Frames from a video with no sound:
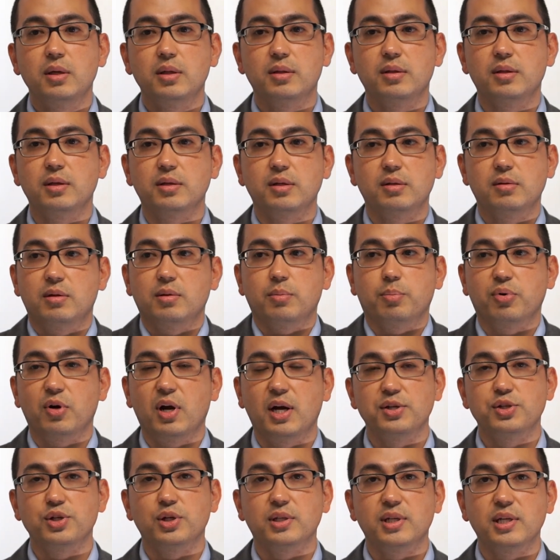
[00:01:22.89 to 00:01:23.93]
the
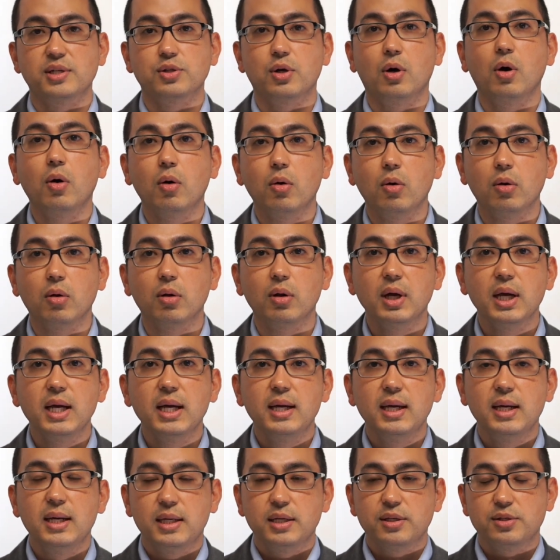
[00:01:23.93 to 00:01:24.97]
project as a whole.
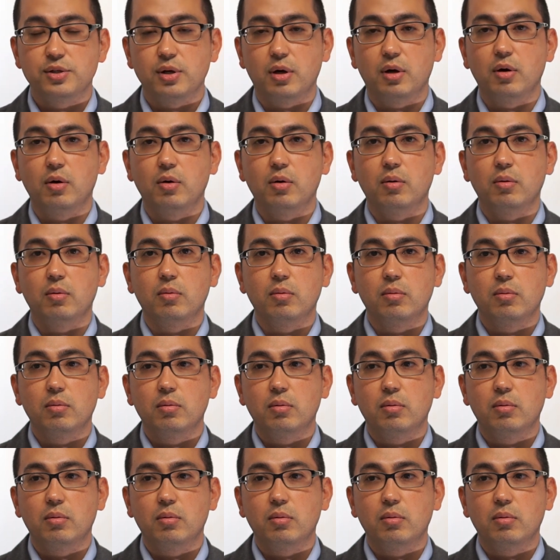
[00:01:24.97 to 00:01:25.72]
So